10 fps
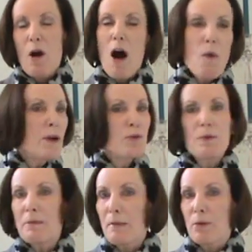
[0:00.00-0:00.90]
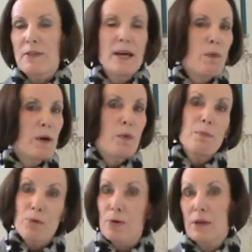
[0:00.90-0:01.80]
always remember that when we
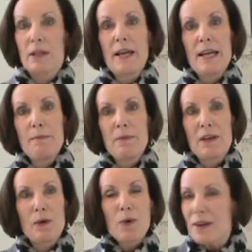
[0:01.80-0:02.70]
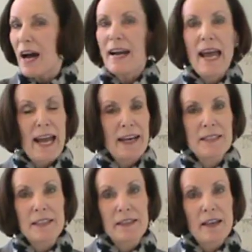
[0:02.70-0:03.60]
proclaim, we're not
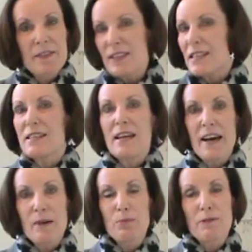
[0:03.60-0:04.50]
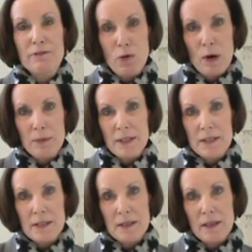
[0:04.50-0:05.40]
acting. This is not a
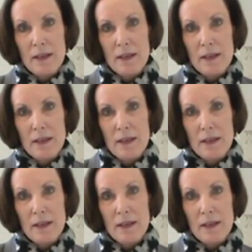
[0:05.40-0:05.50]
performance.